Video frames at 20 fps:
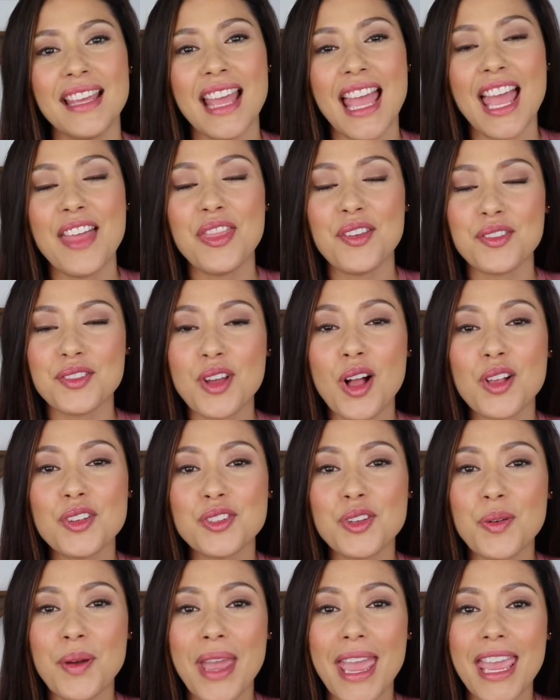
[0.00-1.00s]
And there's
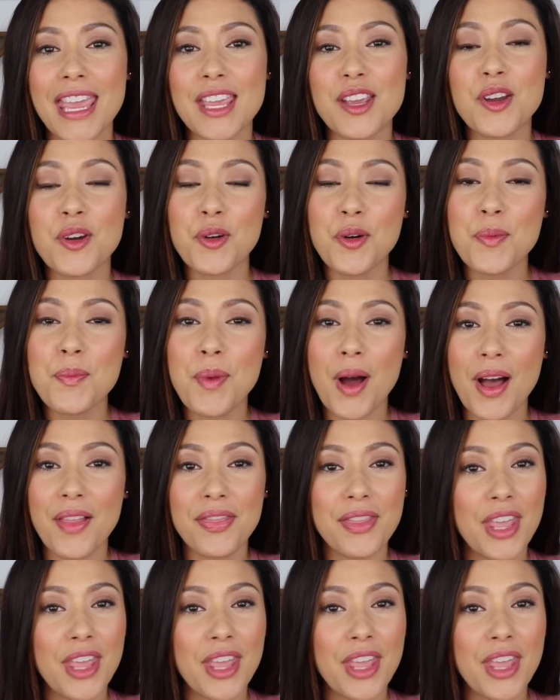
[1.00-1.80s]
also a coupon